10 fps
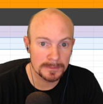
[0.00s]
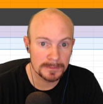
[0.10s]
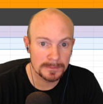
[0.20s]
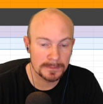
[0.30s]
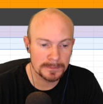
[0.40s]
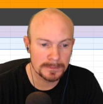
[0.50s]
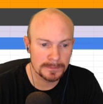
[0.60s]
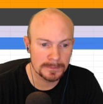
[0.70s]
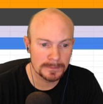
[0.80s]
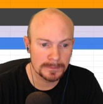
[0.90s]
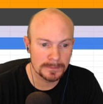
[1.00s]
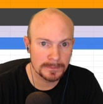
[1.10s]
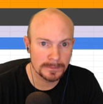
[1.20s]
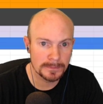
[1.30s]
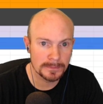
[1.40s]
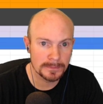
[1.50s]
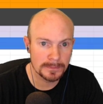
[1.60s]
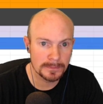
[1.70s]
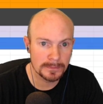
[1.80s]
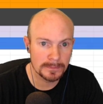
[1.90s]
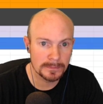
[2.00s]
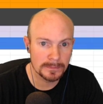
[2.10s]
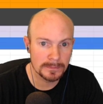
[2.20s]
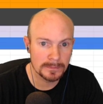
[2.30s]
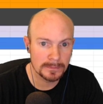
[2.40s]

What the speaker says: (silence)